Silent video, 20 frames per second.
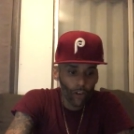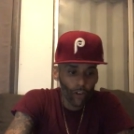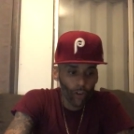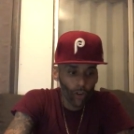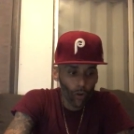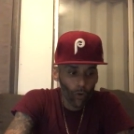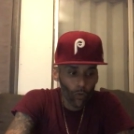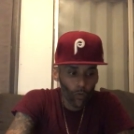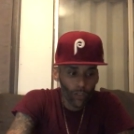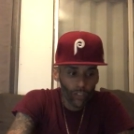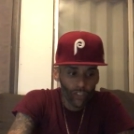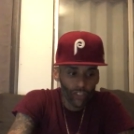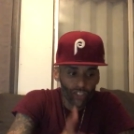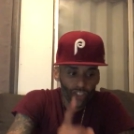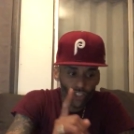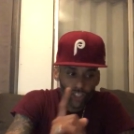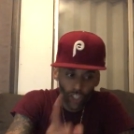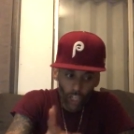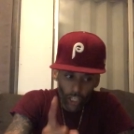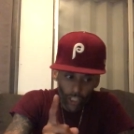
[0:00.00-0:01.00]
No one's
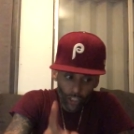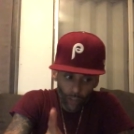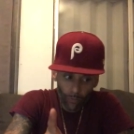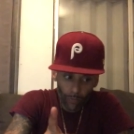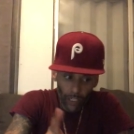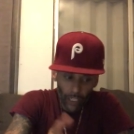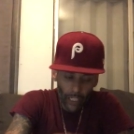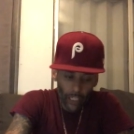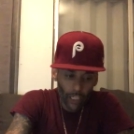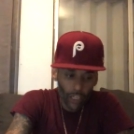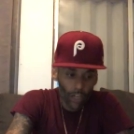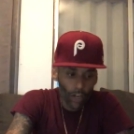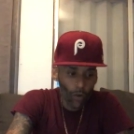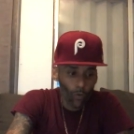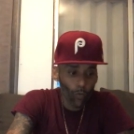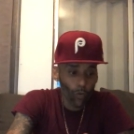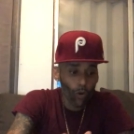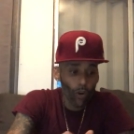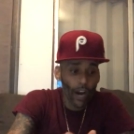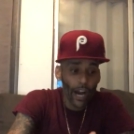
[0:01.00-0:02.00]
judgment
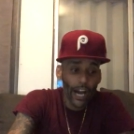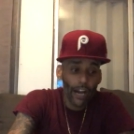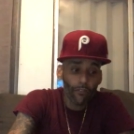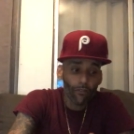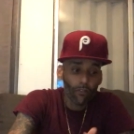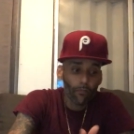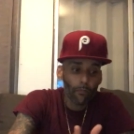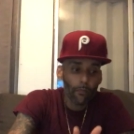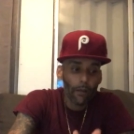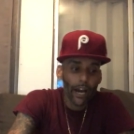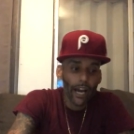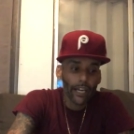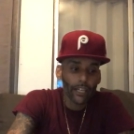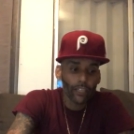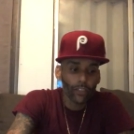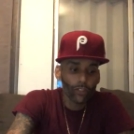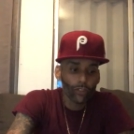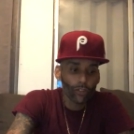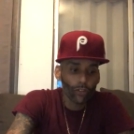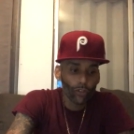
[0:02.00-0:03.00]
will ever
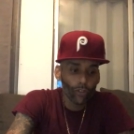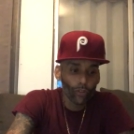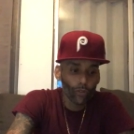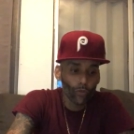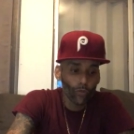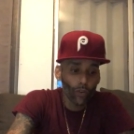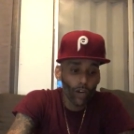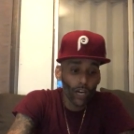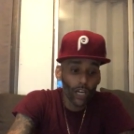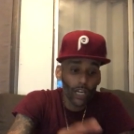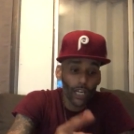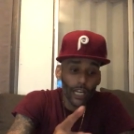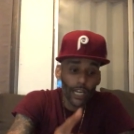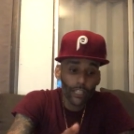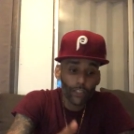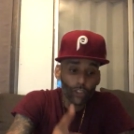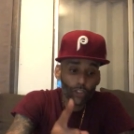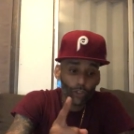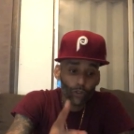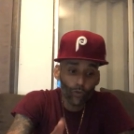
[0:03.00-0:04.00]
matter to you
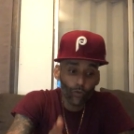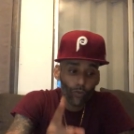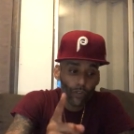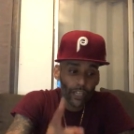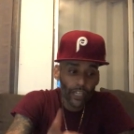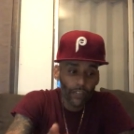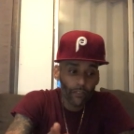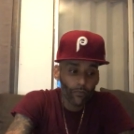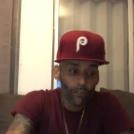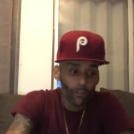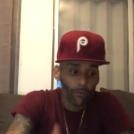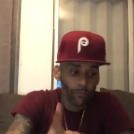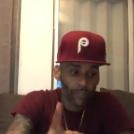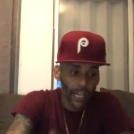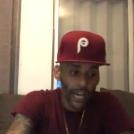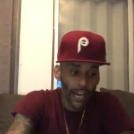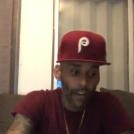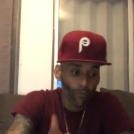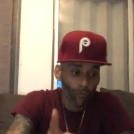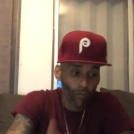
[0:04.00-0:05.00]
unless you give them
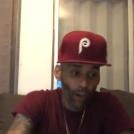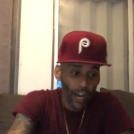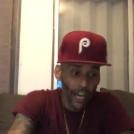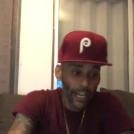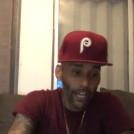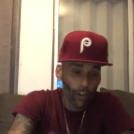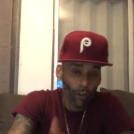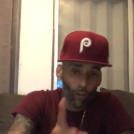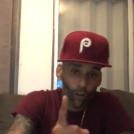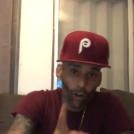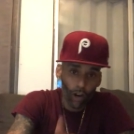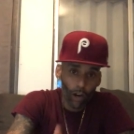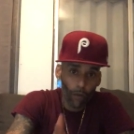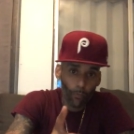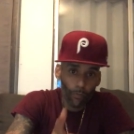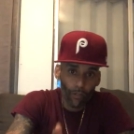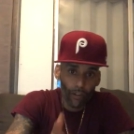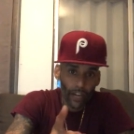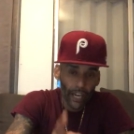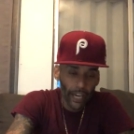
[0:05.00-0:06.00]
that right or
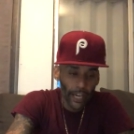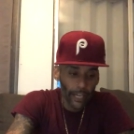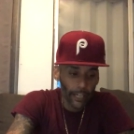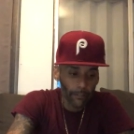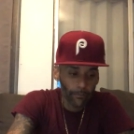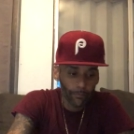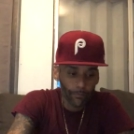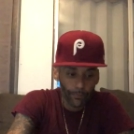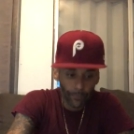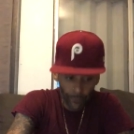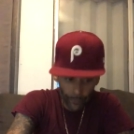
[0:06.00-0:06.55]
upper hand.